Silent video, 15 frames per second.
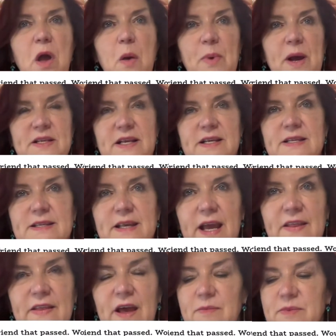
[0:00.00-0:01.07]
But as I
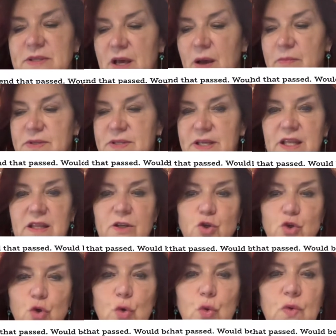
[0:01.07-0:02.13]
say that, I'm seeing the
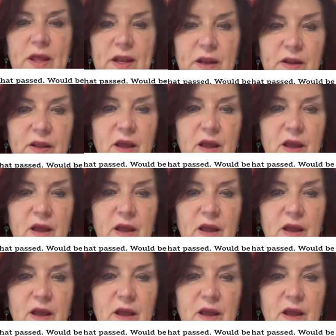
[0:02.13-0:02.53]
two then